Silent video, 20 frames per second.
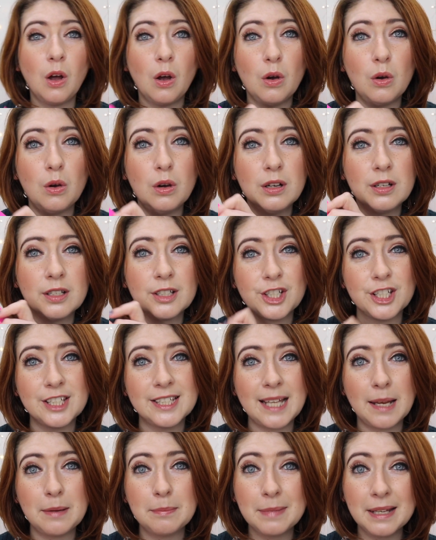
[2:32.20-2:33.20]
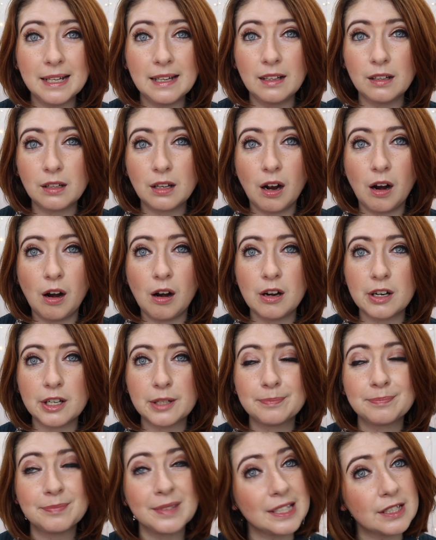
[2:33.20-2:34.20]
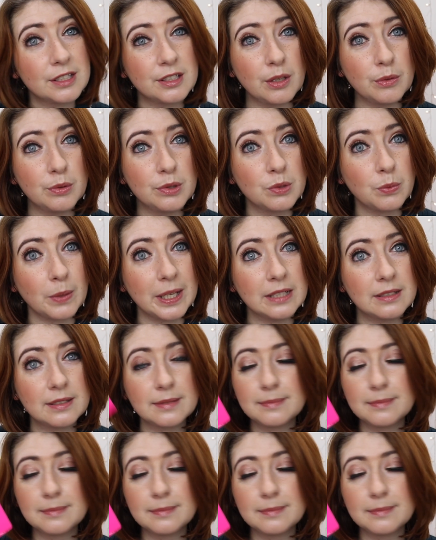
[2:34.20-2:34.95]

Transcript: Oh, she sent me a little card. It's so sweet.